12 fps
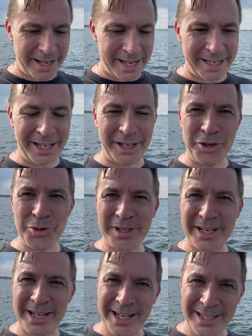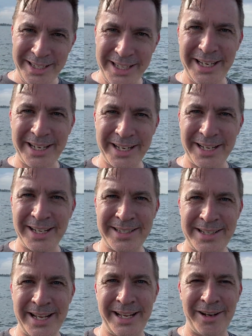and he knew that he needed a
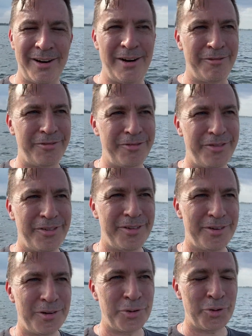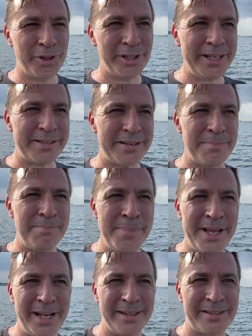day off, or at least a
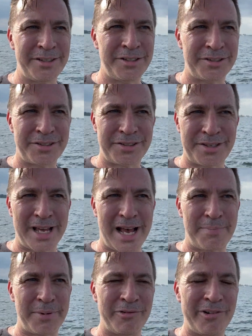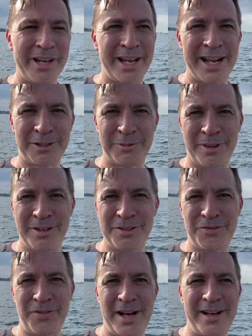minute to just stop and reconnect with
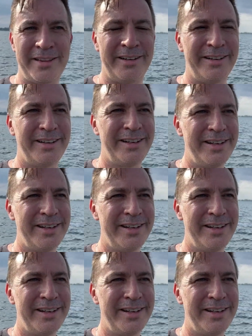his Father.